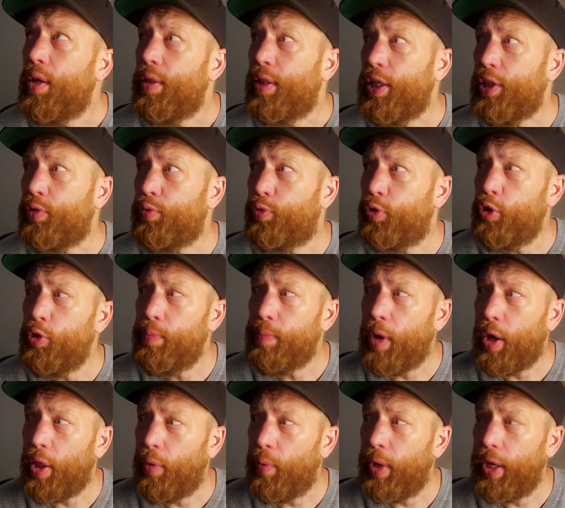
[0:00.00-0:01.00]
This room,
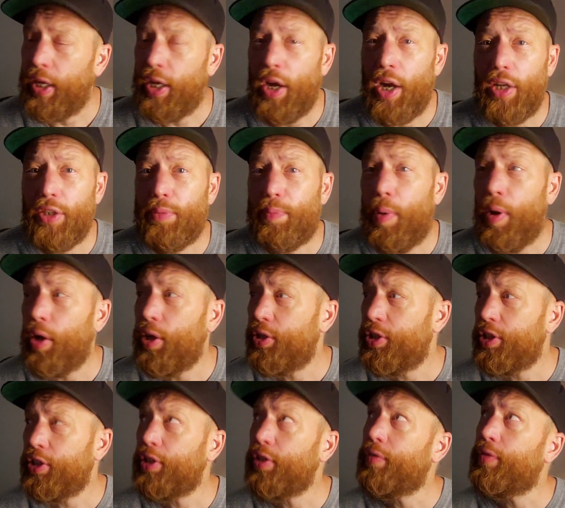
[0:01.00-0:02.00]
by the way, guys,
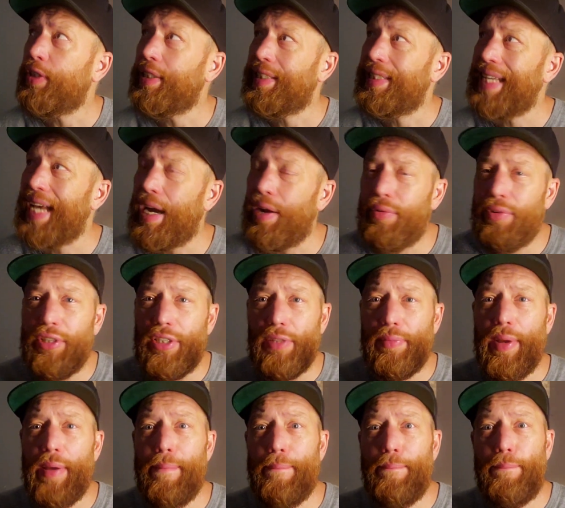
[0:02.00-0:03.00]
apologies if the sound is a
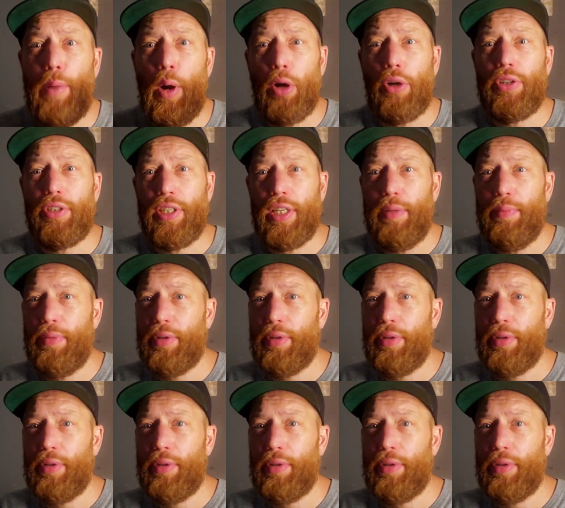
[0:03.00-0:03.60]
bit boxy,